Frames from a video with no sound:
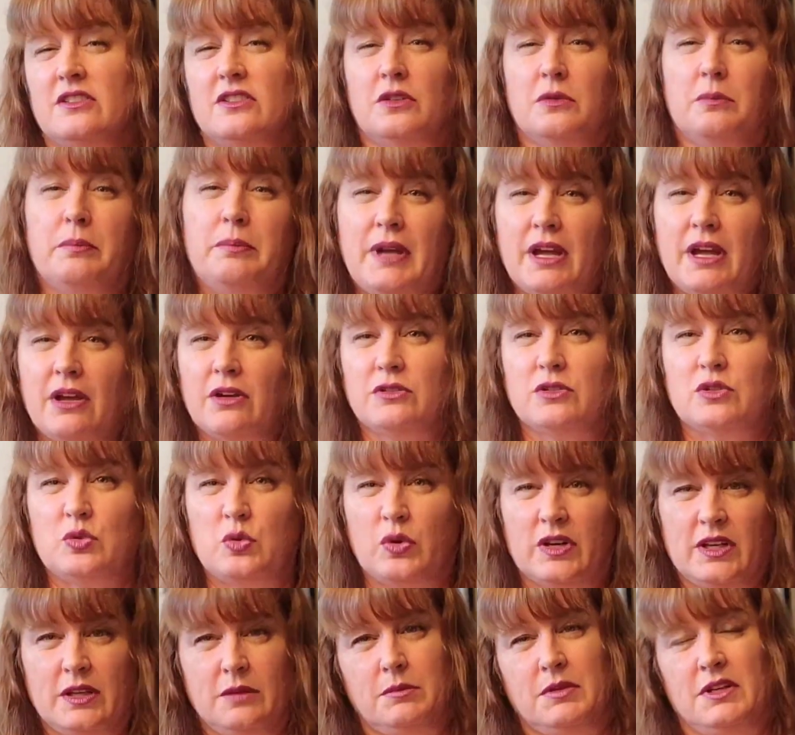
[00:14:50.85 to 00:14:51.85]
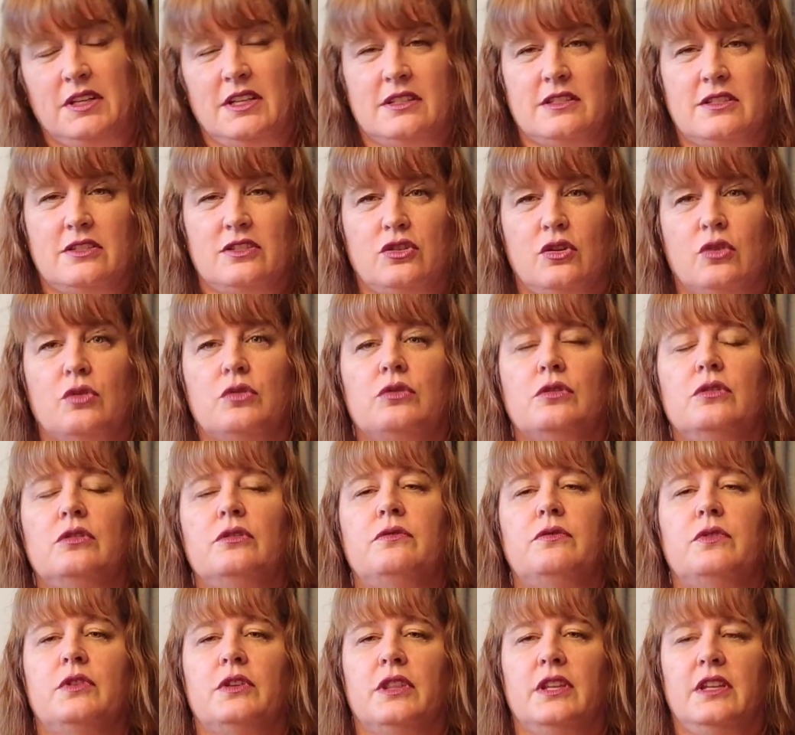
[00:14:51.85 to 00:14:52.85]
so about 20 minutes
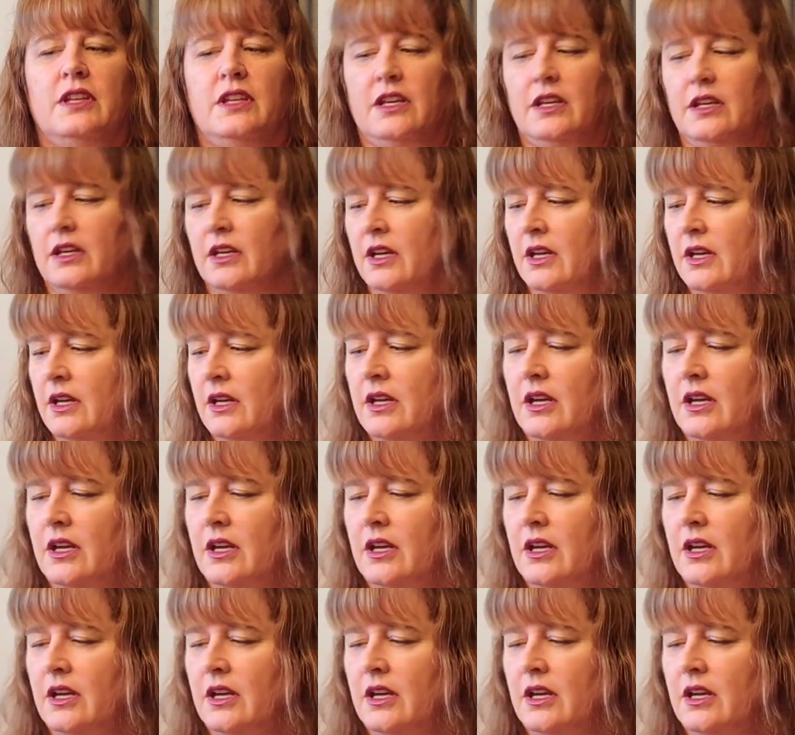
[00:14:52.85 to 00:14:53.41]
total for the